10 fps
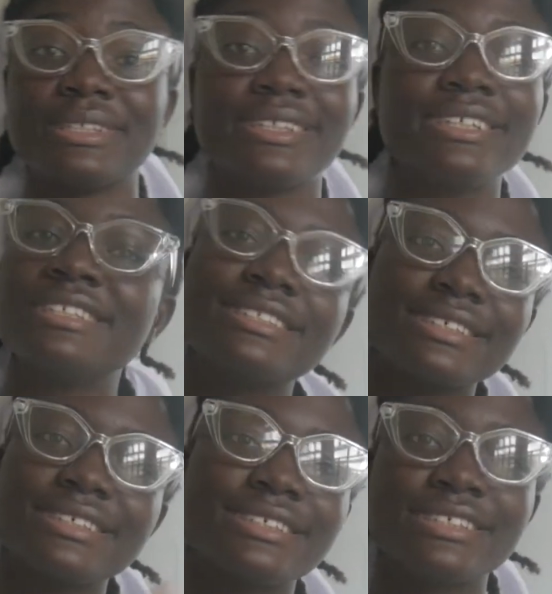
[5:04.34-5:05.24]
it, and
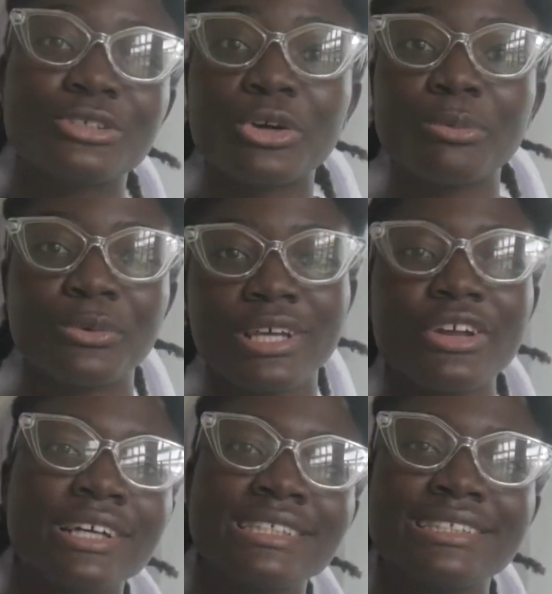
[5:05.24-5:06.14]
it's adorable when I
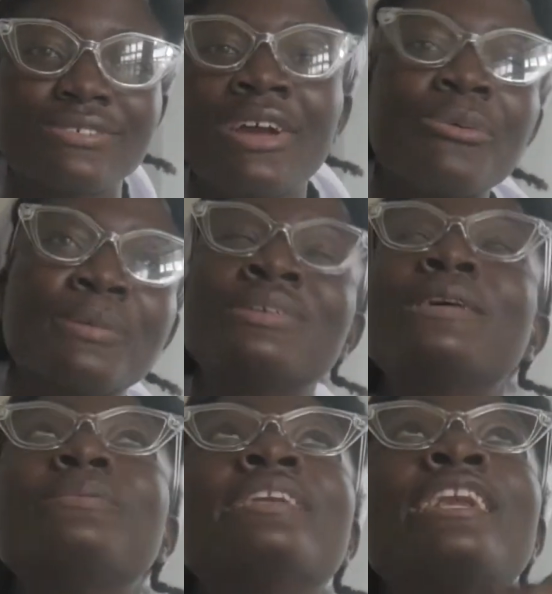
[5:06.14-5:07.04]
look at it. It's like when I'm
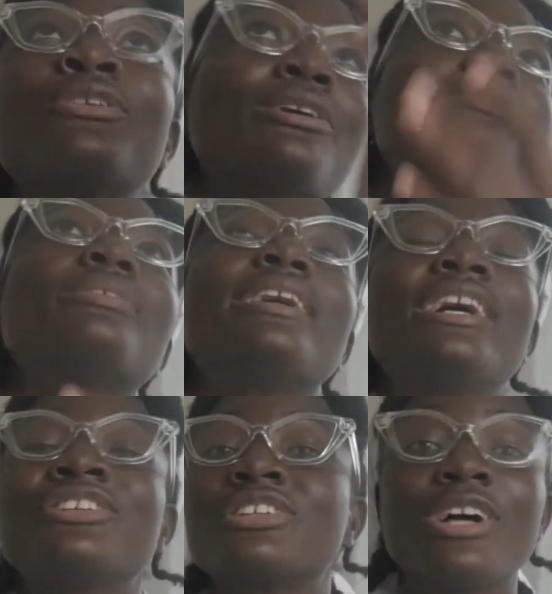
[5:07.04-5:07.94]
sleeping and I look up,
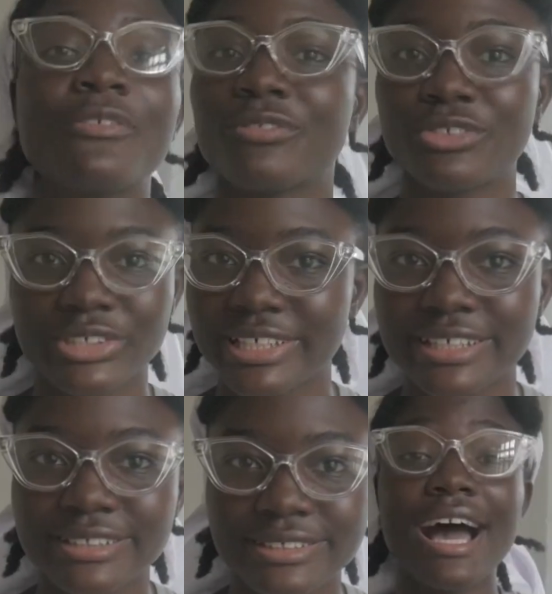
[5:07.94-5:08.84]
I just love to see
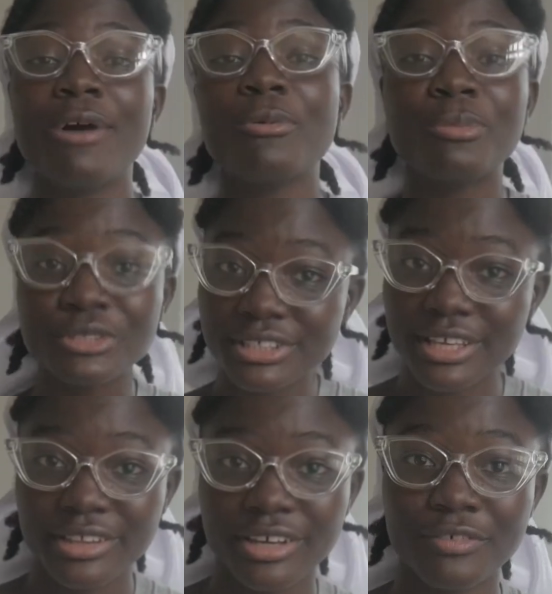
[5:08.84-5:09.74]
it. I will put
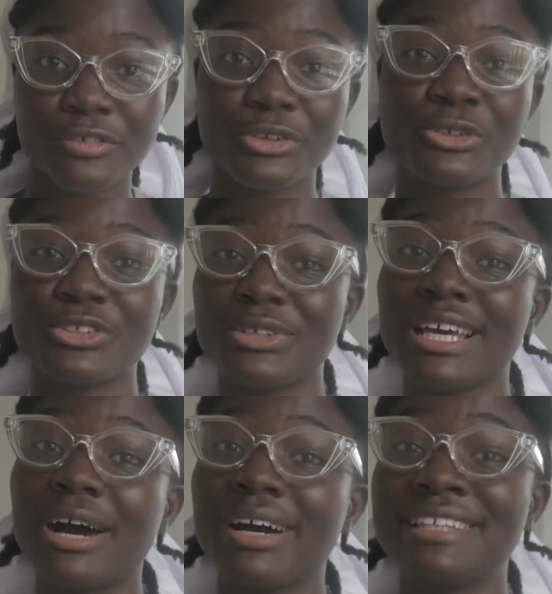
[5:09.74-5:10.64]
together a video showing
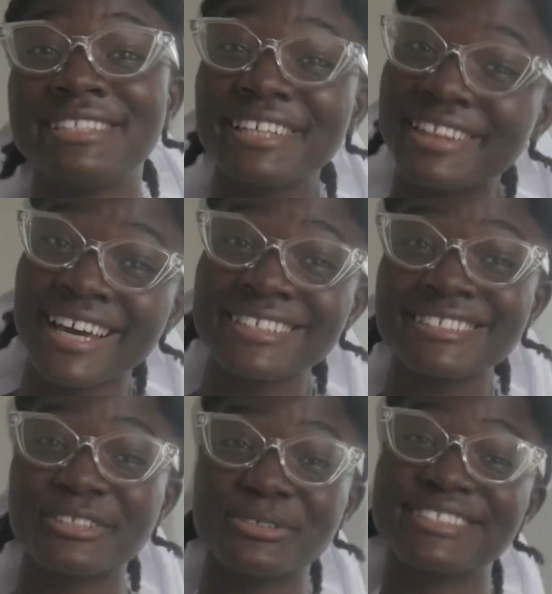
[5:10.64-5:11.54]
how I did that,
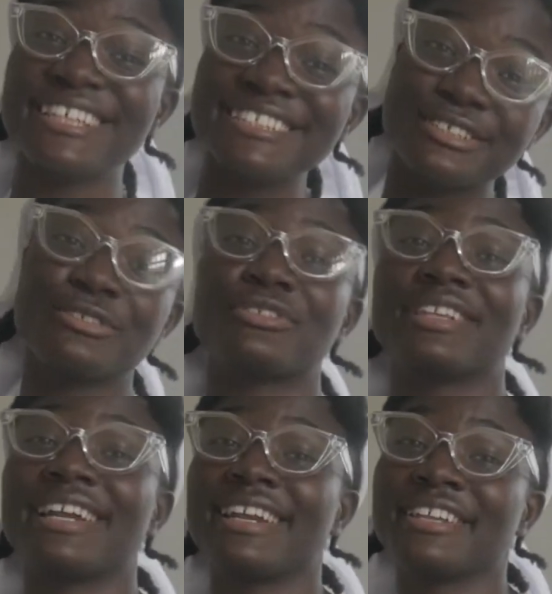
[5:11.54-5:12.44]
so stay tuned for
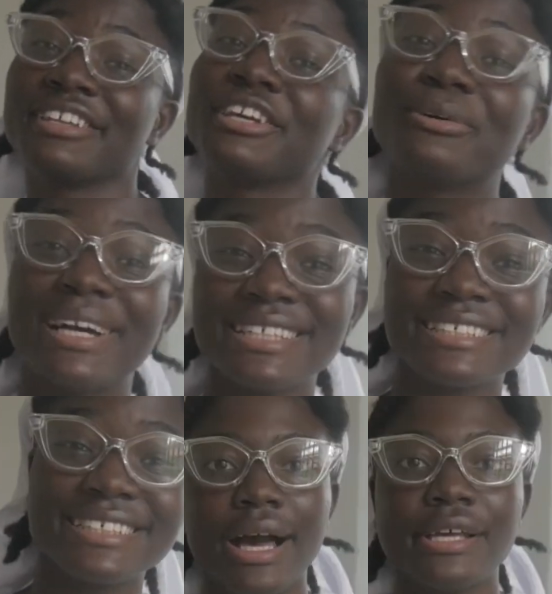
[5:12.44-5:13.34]
that and other
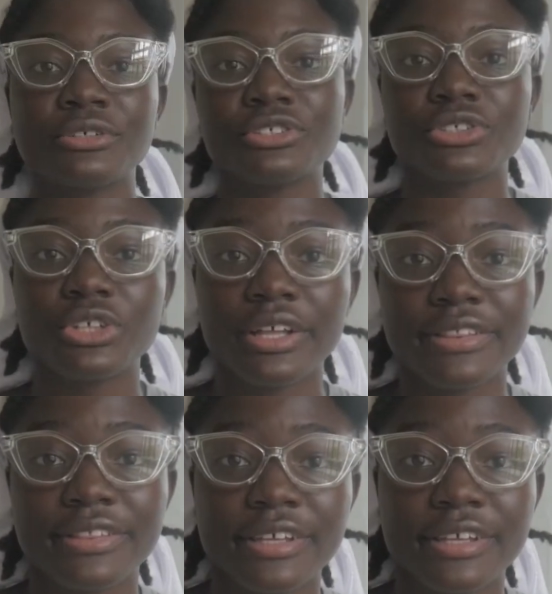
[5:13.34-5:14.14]
DIYs. I also got